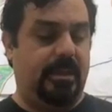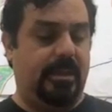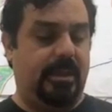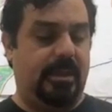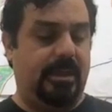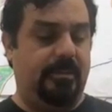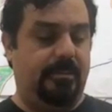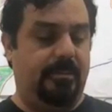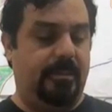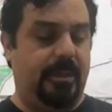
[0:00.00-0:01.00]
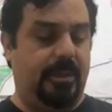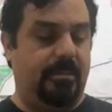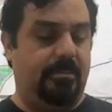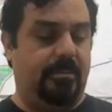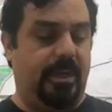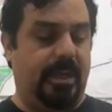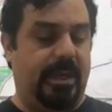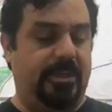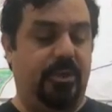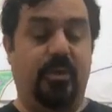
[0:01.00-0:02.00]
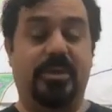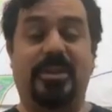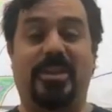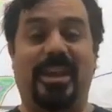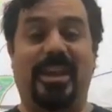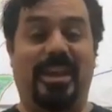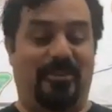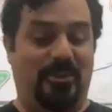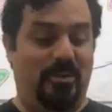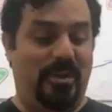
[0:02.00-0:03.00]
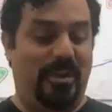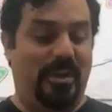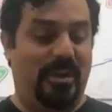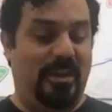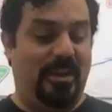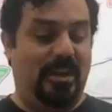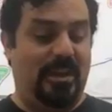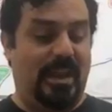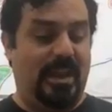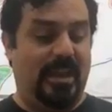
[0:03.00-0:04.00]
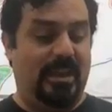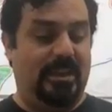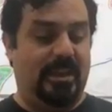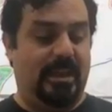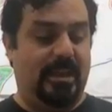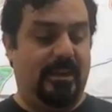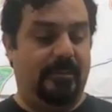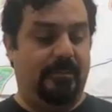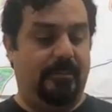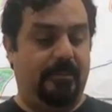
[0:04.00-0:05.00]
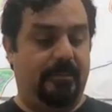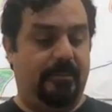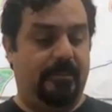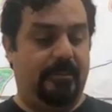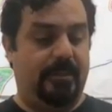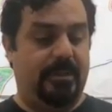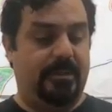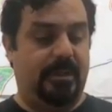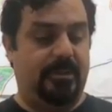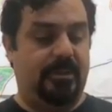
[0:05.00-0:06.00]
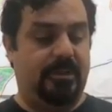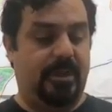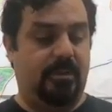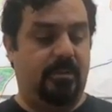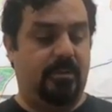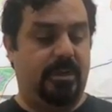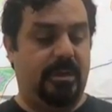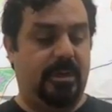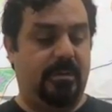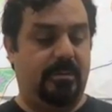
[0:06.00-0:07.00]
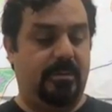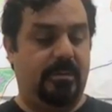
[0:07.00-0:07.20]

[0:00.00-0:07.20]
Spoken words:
But I do want to thank everyone, and I'll just check one more time.